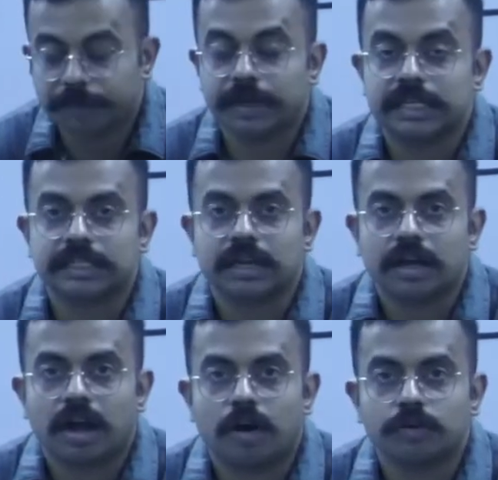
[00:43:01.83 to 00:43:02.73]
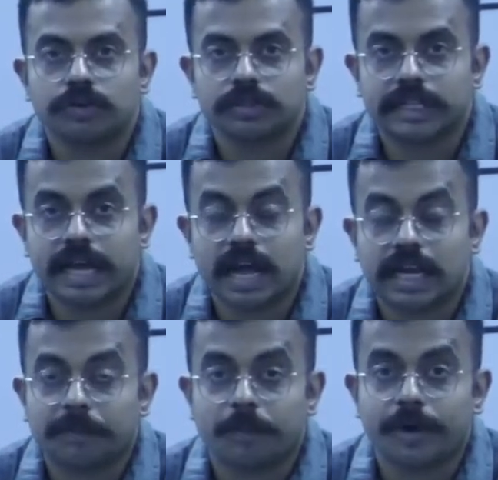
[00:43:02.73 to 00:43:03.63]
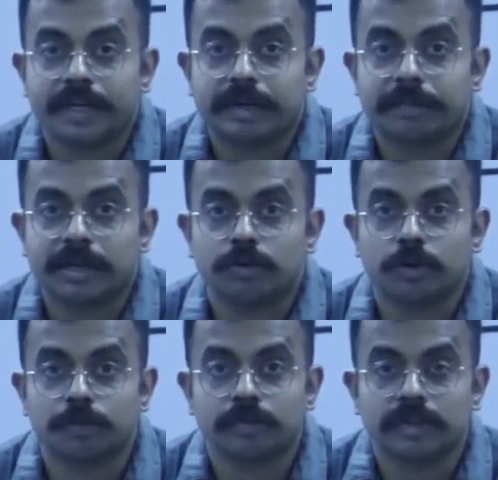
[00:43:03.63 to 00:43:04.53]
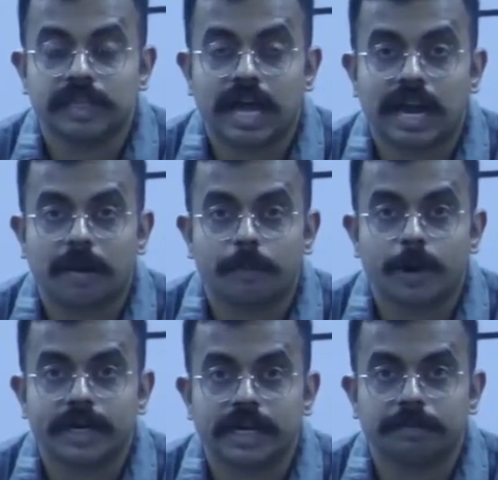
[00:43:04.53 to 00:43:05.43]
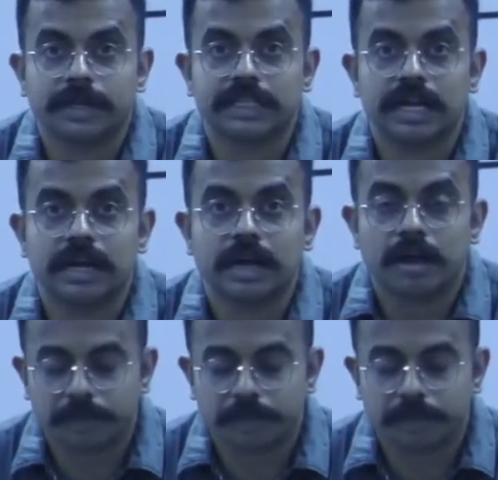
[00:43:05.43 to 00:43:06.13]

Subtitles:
members. How they are appointed by whom? They are appointed by the